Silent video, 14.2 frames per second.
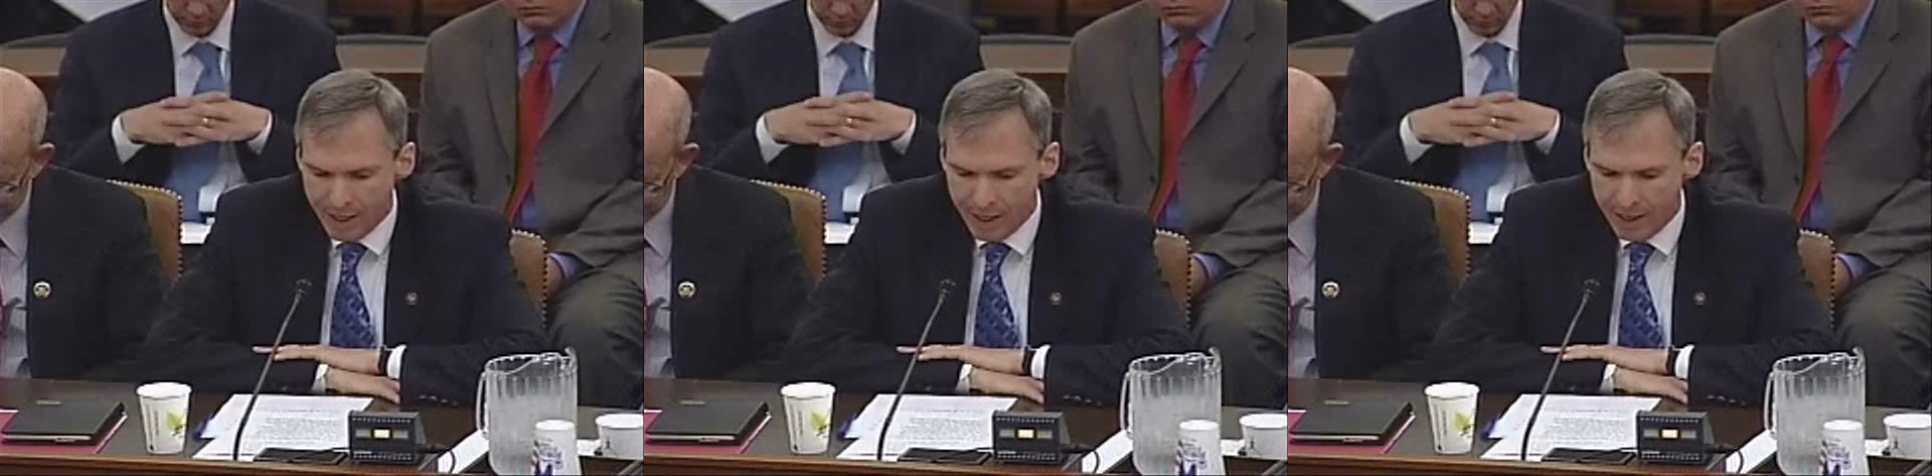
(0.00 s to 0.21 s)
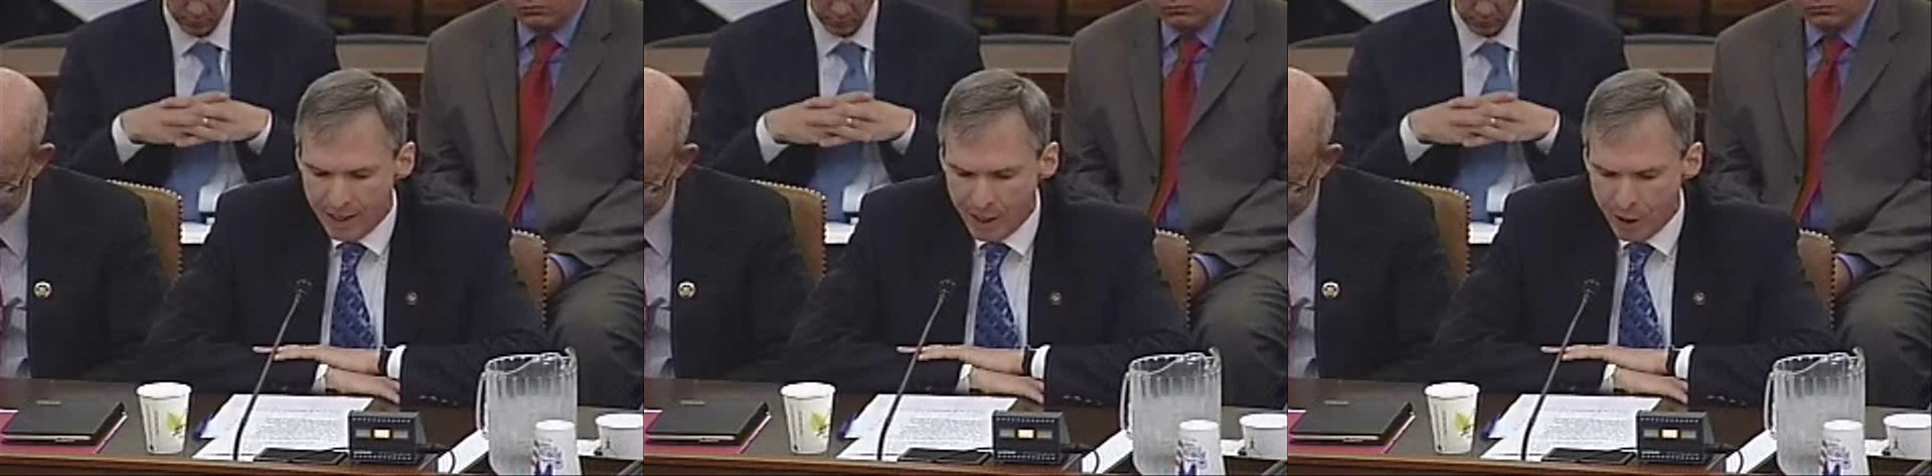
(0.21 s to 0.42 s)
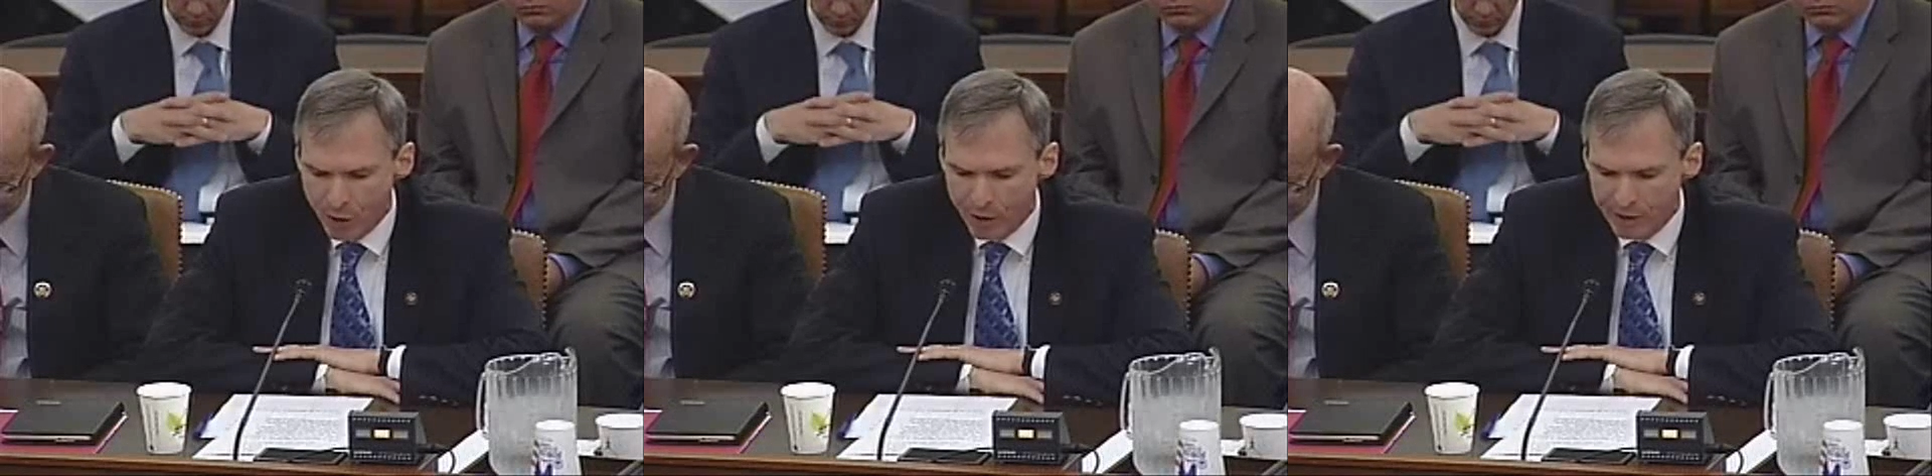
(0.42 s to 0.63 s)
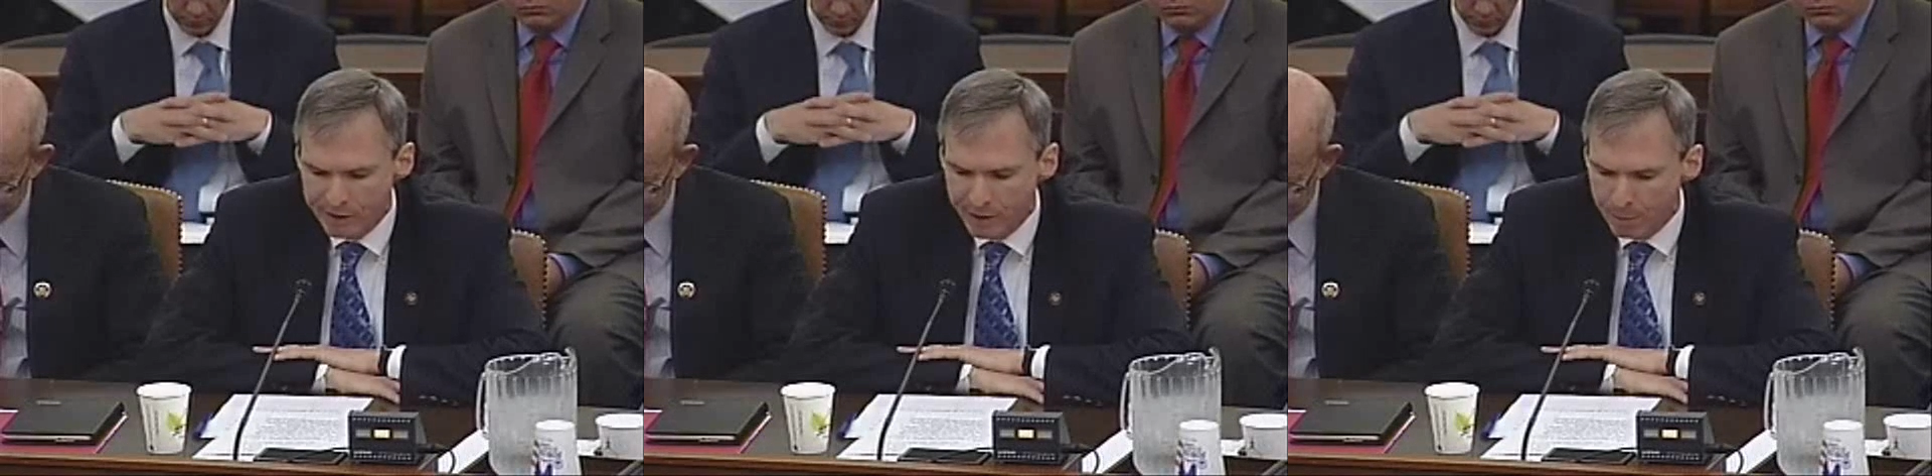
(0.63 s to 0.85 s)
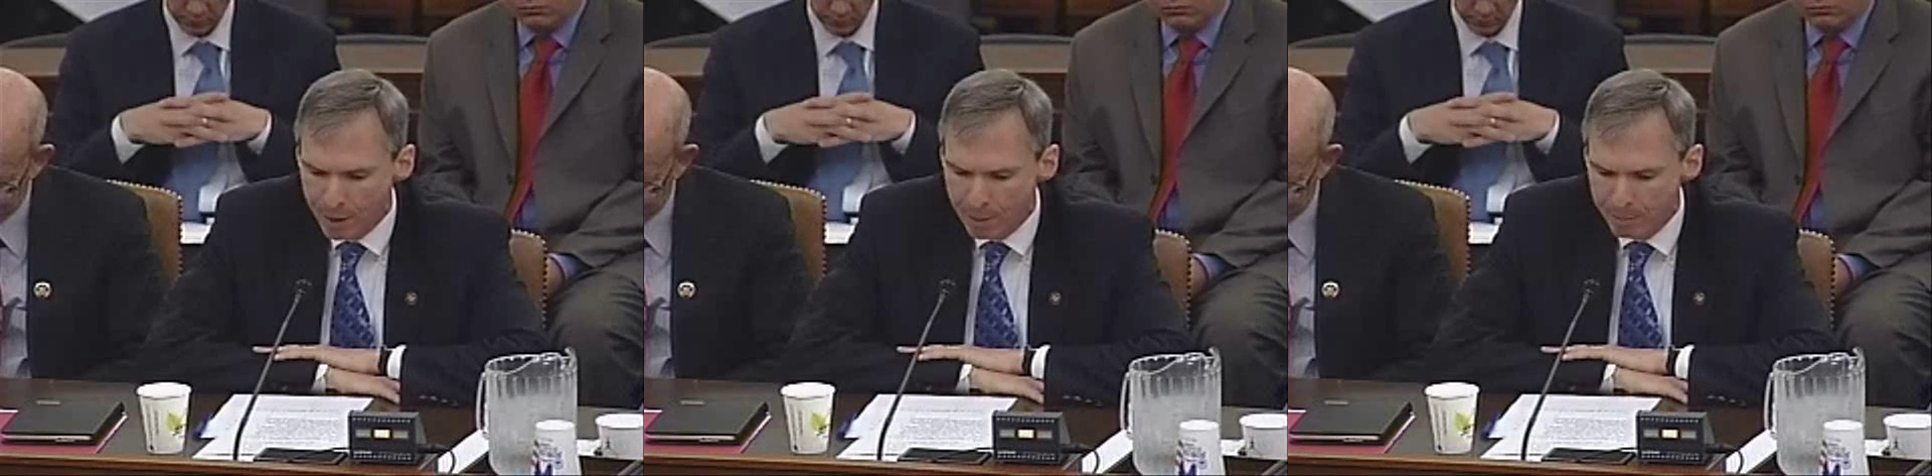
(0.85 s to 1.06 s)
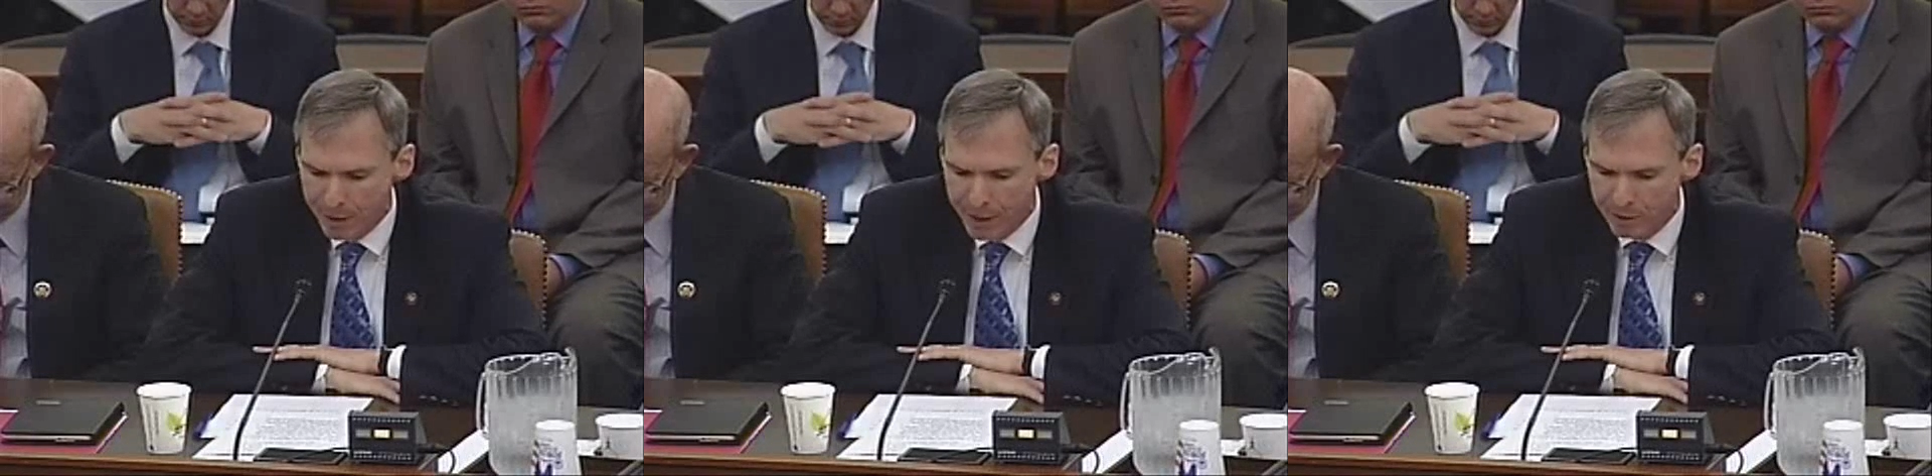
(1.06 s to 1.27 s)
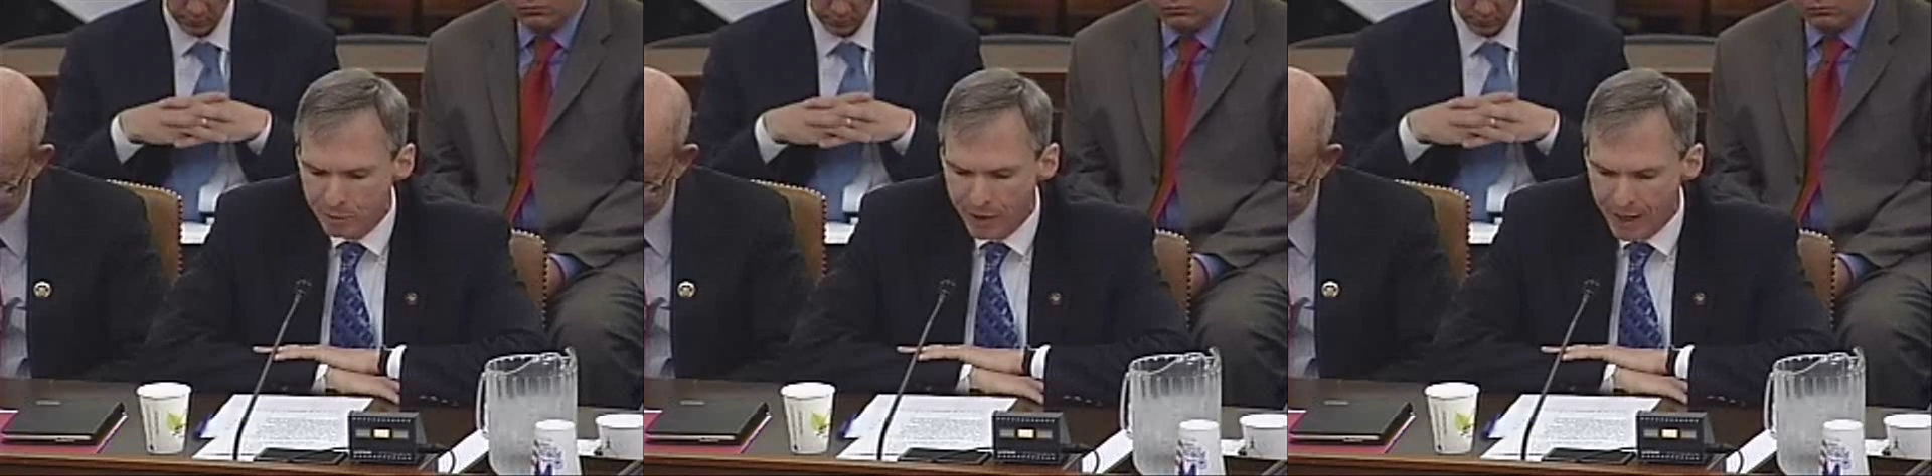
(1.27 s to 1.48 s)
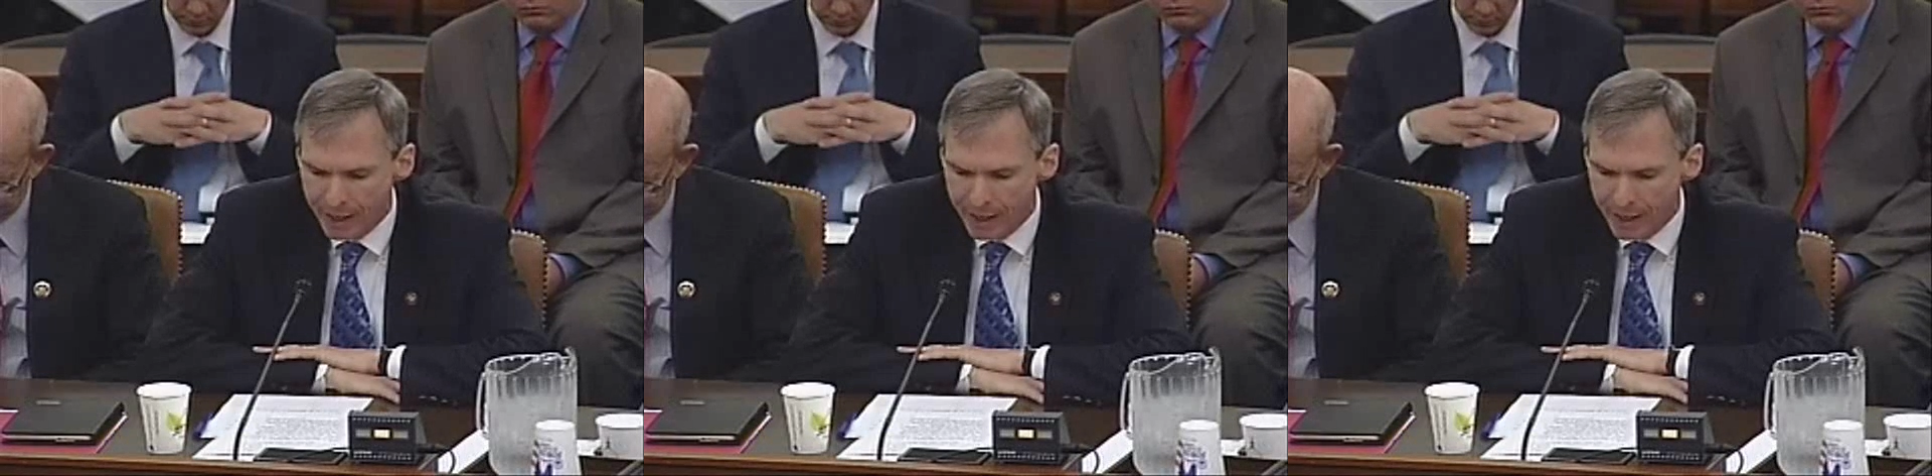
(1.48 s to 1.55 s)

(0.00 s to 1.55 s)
In hearings and in my meetings with